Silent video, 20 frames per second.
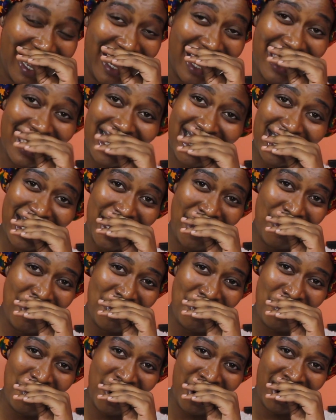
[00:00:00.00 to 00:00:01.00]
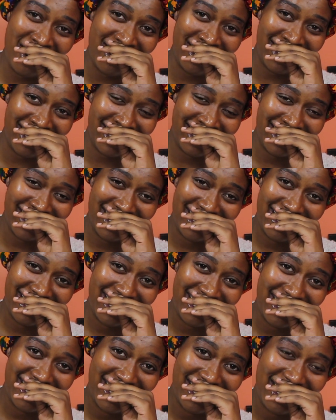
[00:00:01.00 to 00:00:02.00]
It didn't even work.
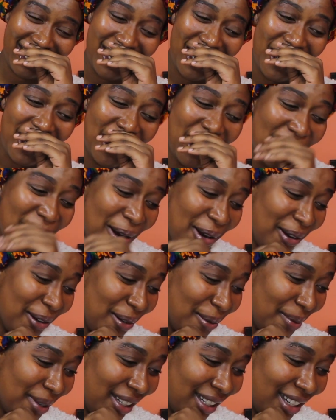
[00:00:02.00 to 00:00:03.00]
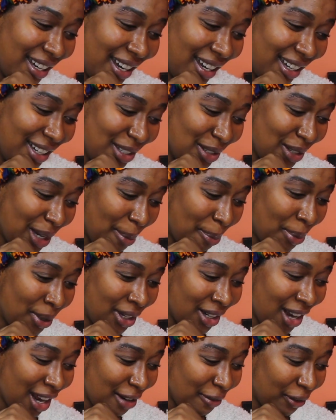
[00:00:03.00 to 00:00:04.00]
Oh my gosh, should I
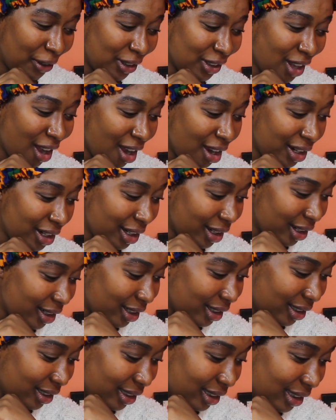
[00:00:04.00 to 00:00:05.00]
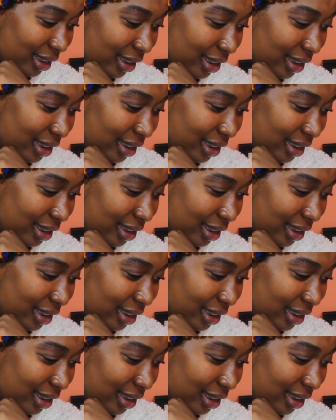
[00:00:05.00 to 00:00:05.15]
put it on for longer?